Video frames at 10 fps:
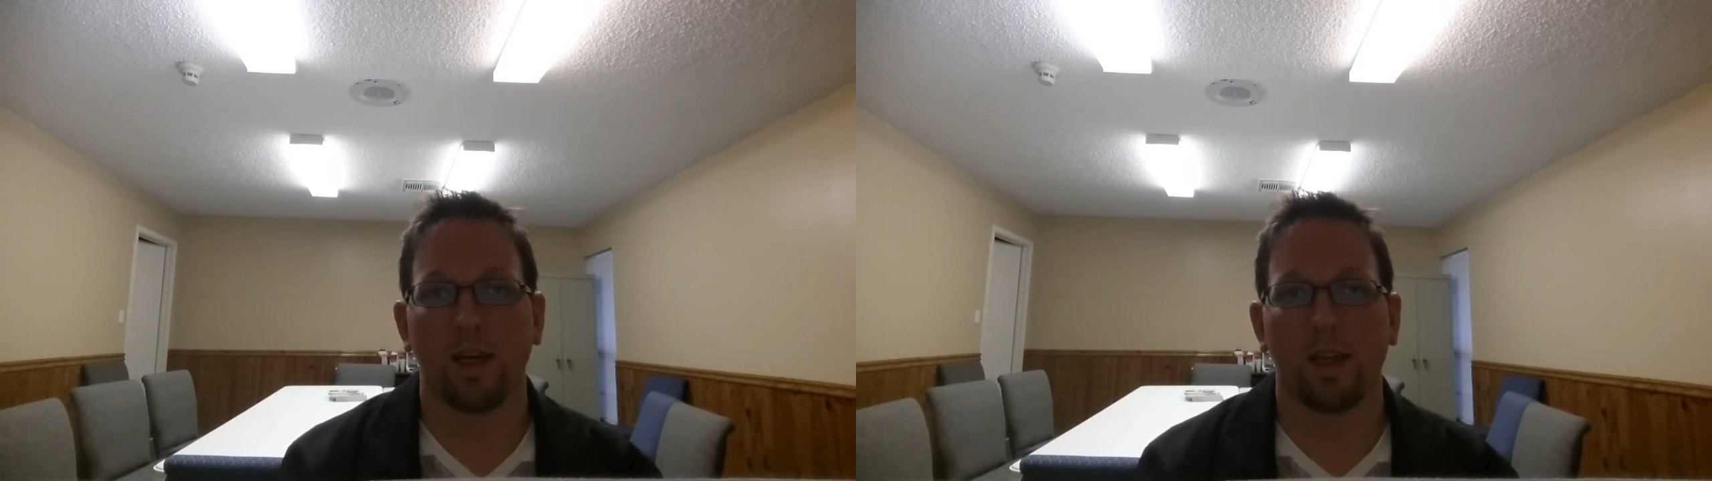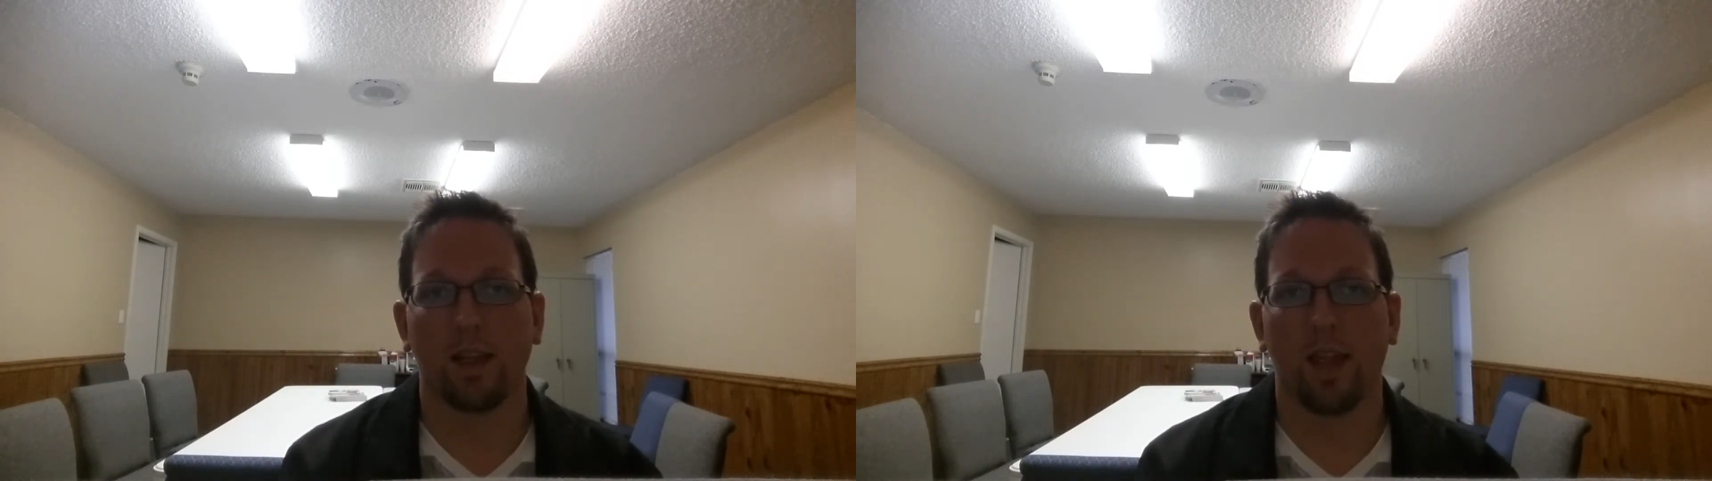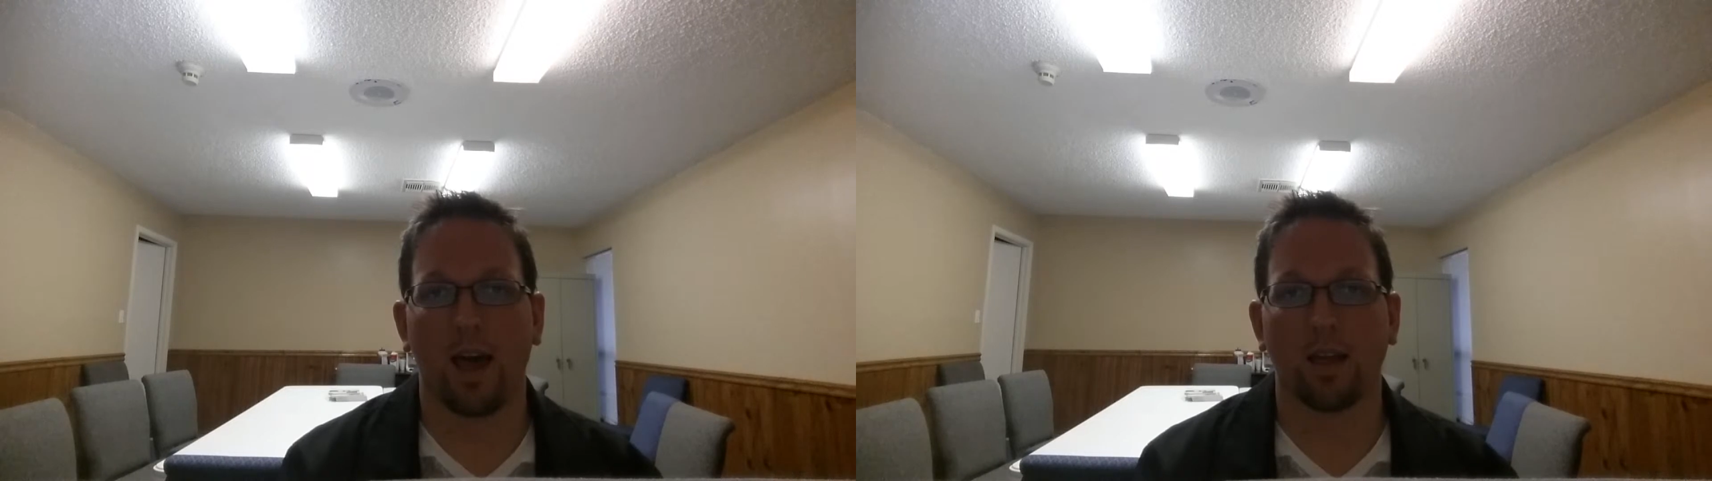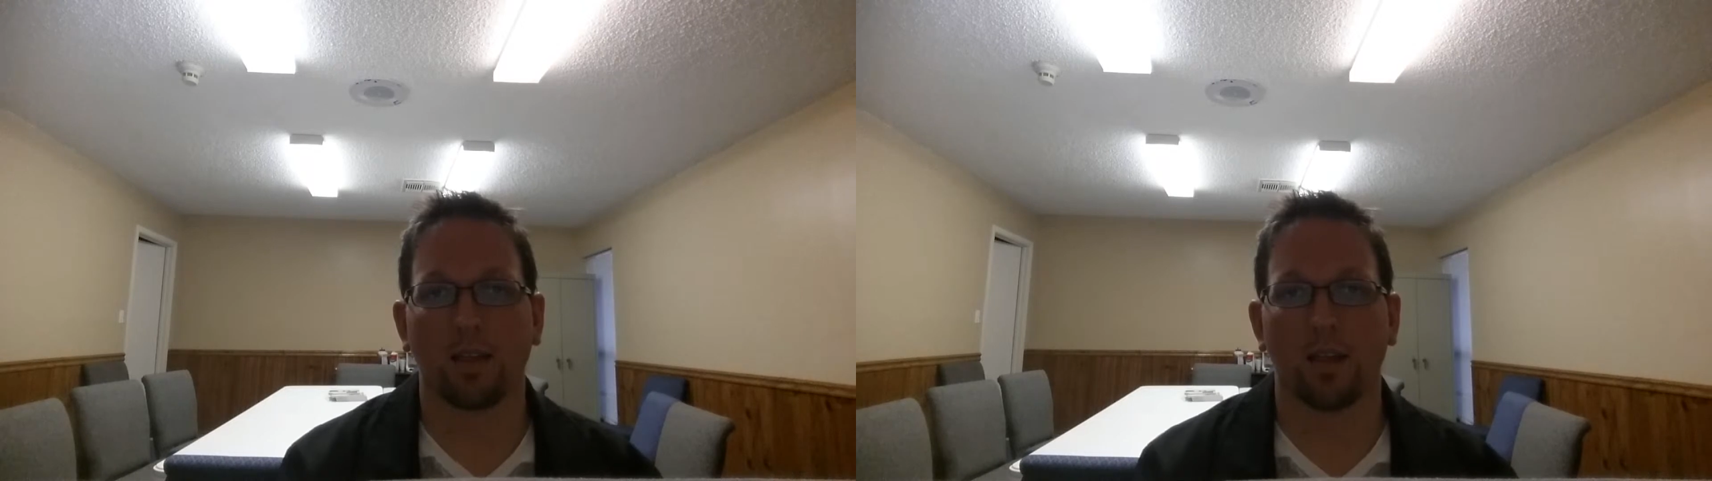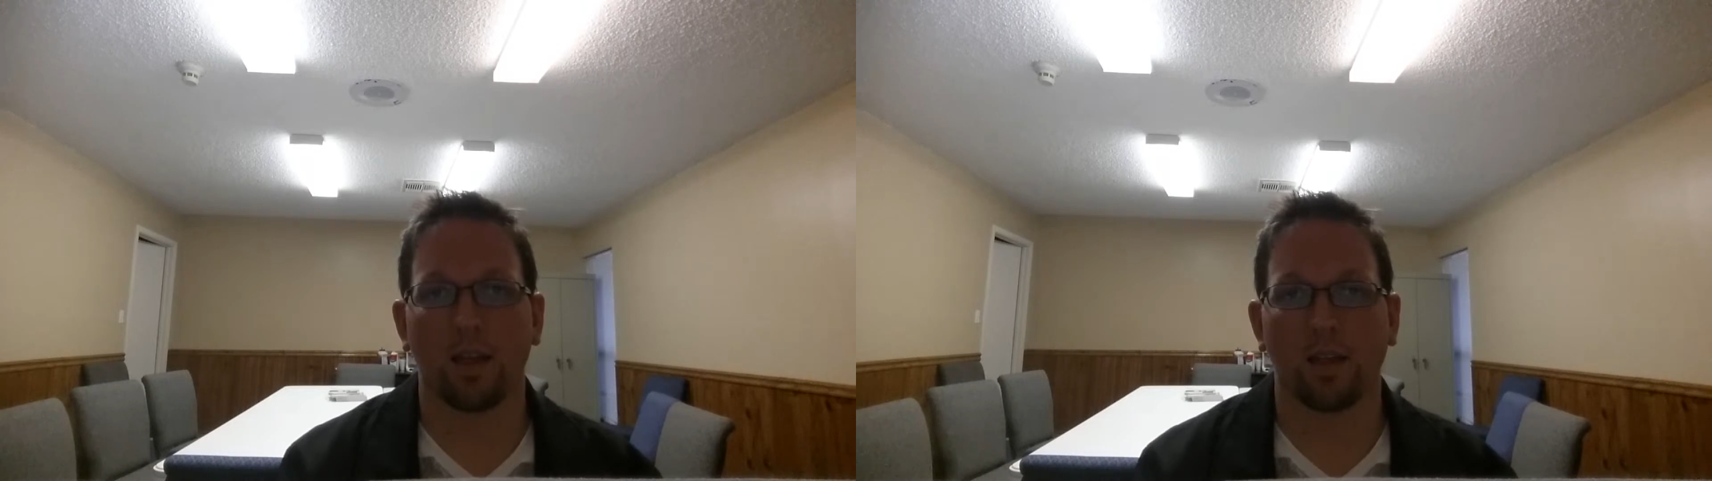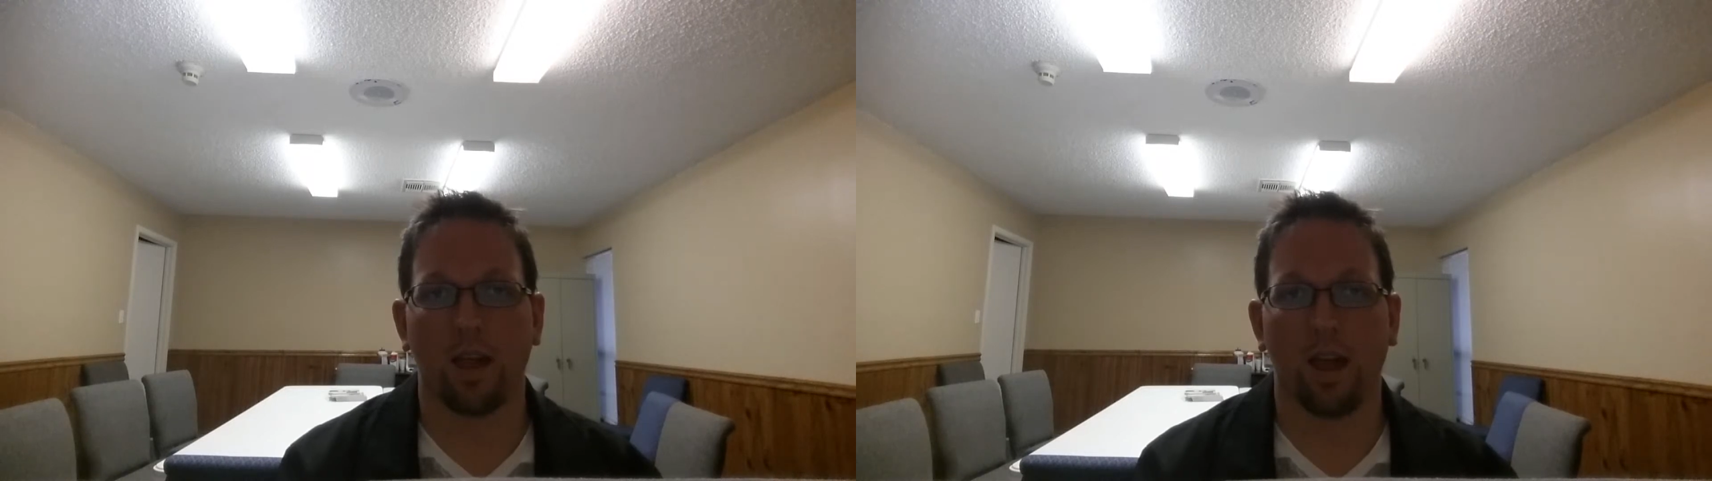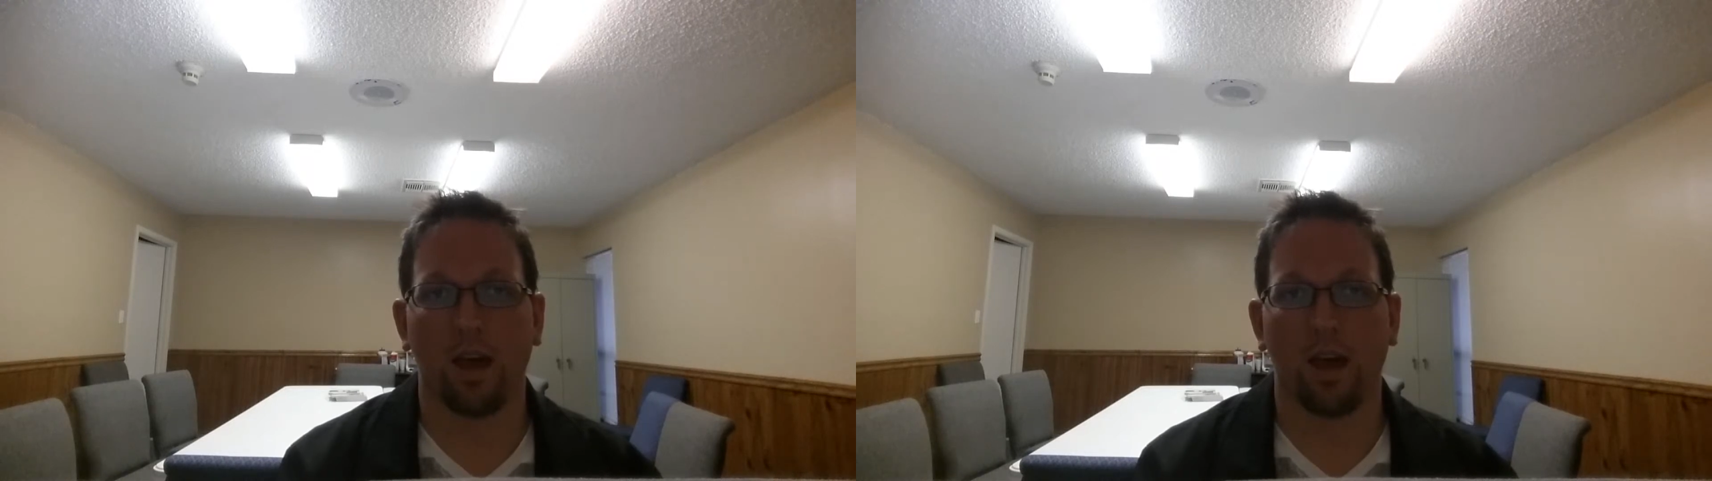the last Sunday